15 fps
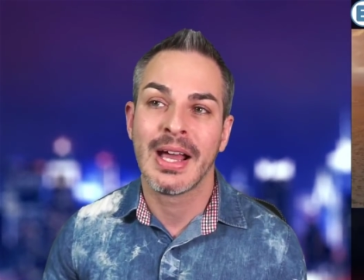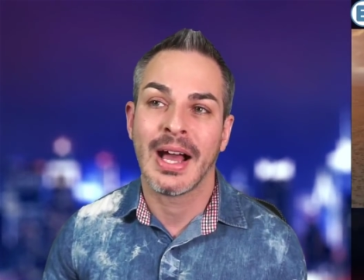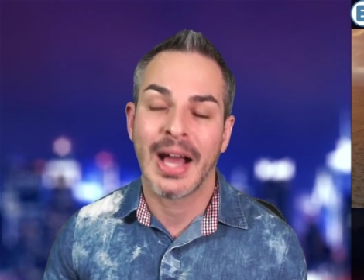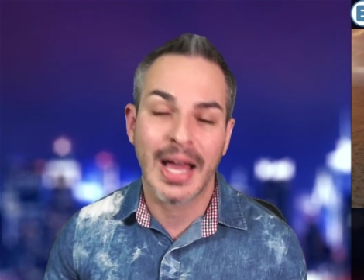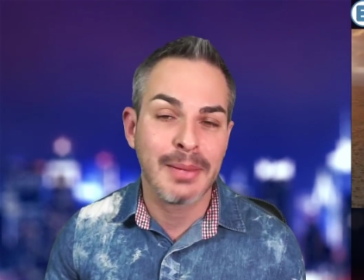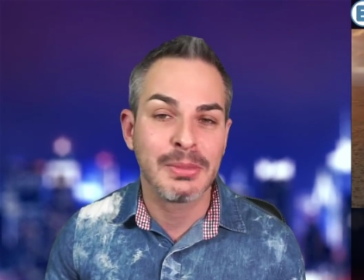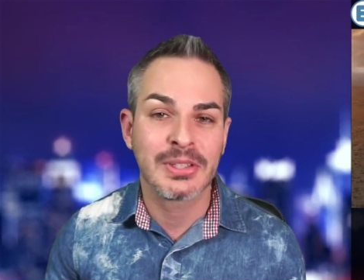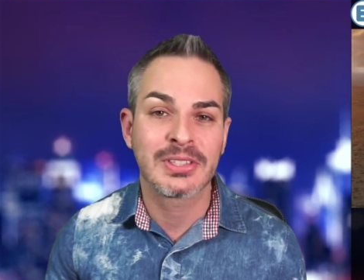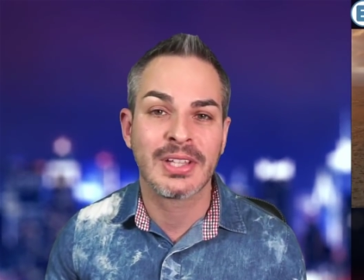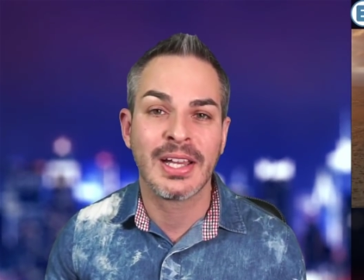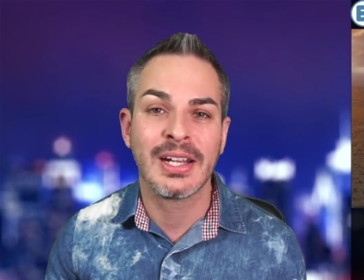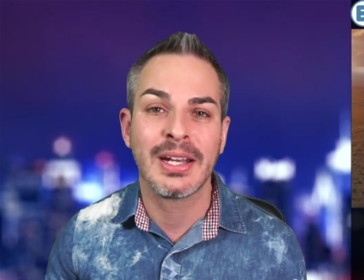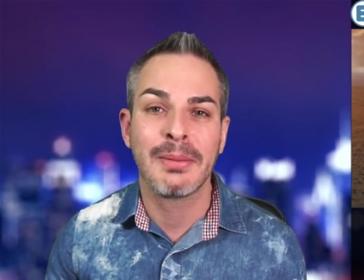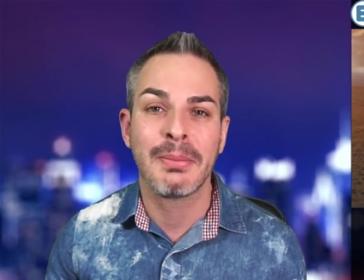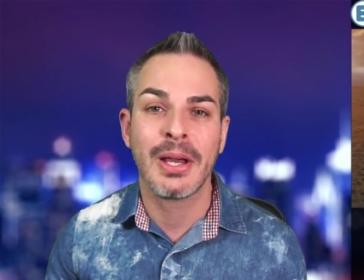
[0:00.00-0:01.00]
I'm
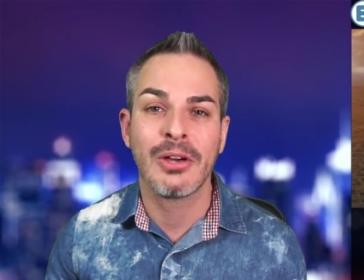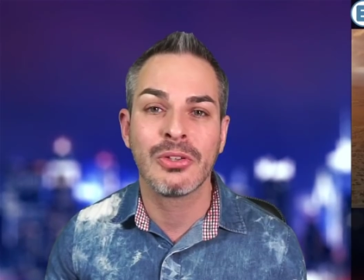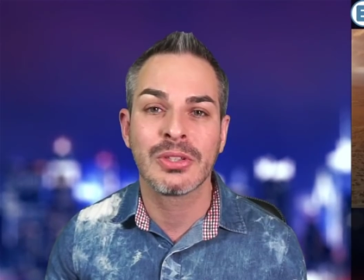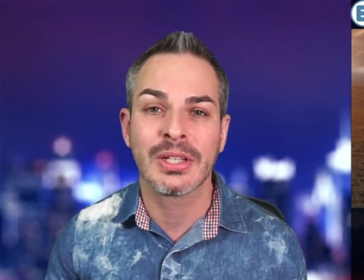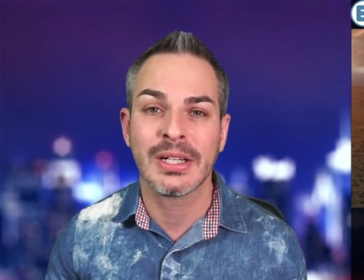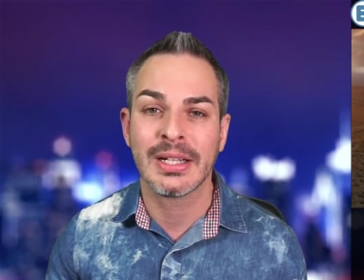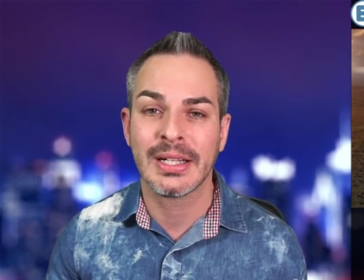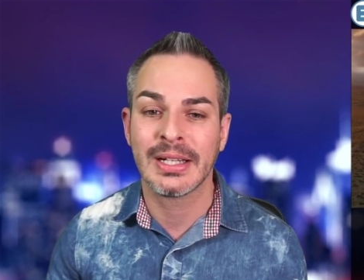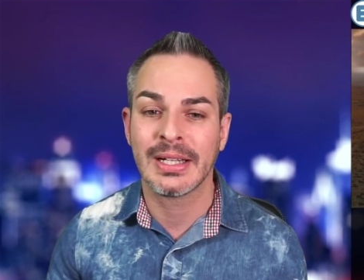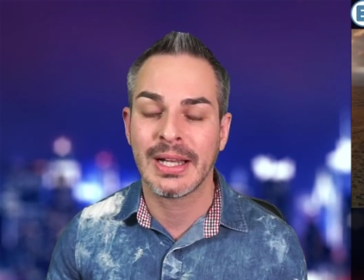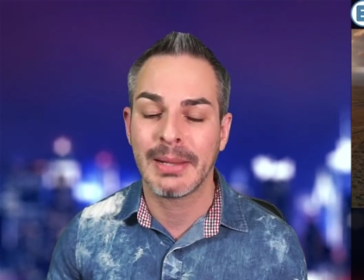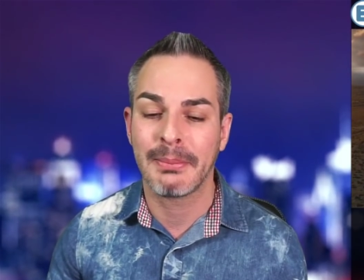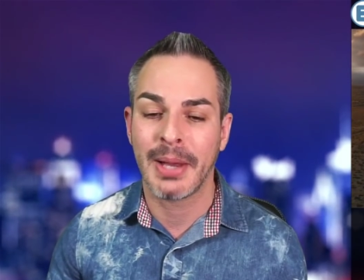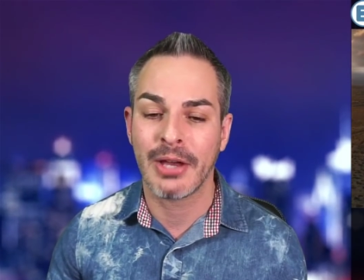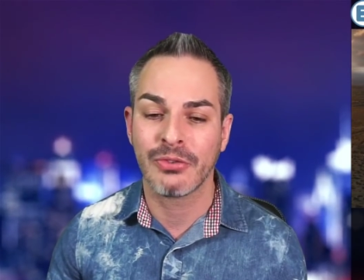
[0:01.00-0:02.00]
excited about
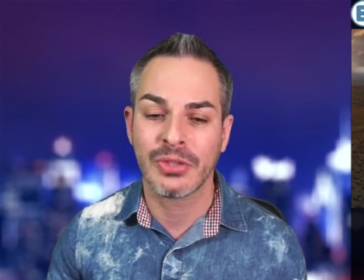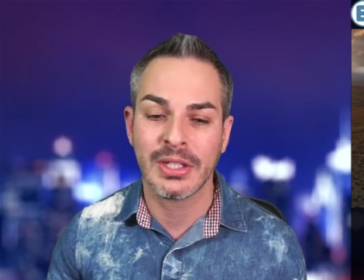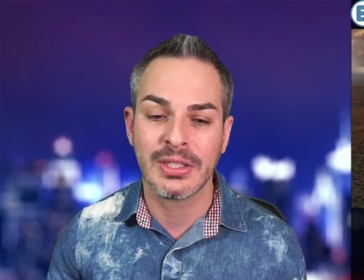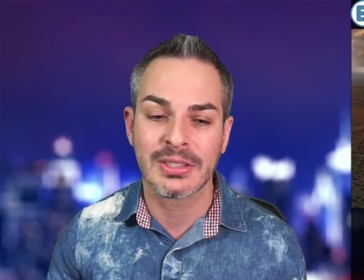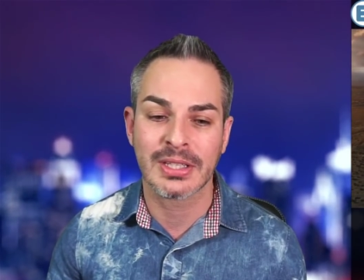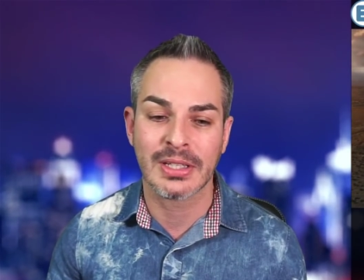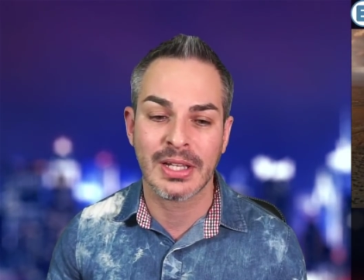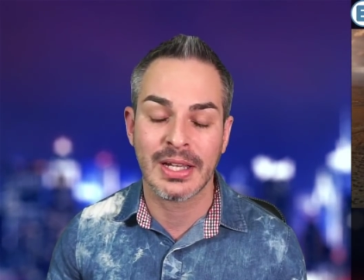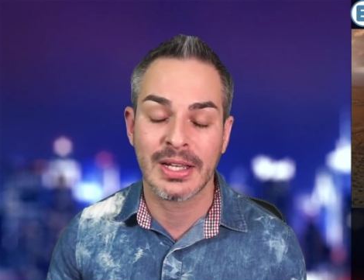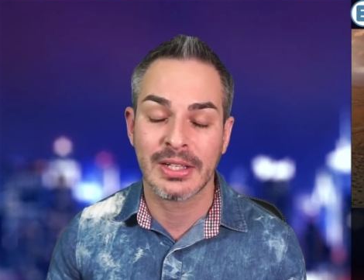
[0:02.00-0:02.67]
this, and